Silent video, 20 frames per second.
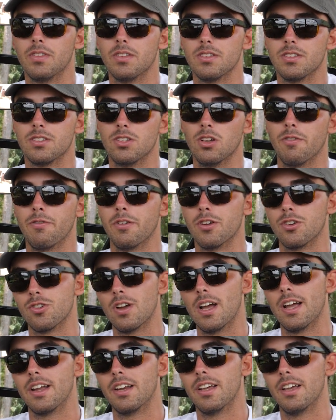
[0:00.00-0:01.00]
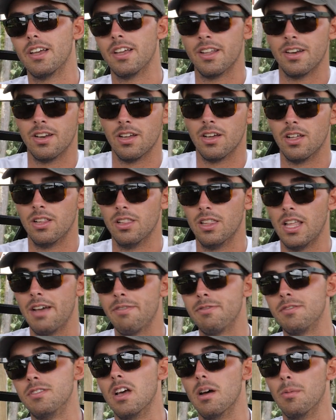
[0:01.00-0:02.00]
So if you're trying to hit a
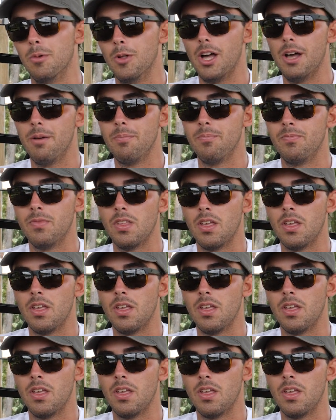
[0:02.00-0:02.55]
left double up,